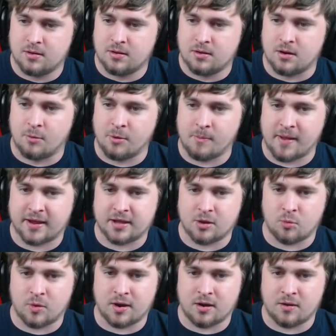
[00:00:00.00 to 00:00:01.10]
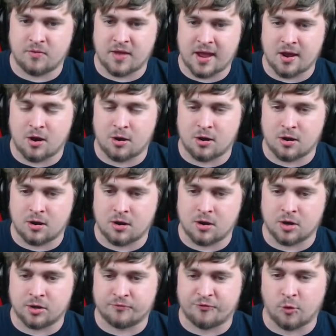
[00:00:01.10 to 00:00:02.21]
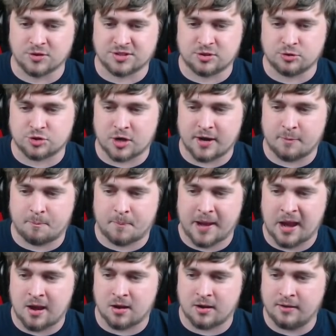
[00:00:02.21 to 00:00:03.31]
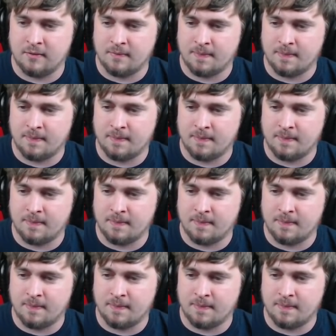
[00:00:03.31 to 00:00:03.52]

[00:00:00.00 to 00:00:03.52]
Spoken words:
let me make it where they are forced to try to parry.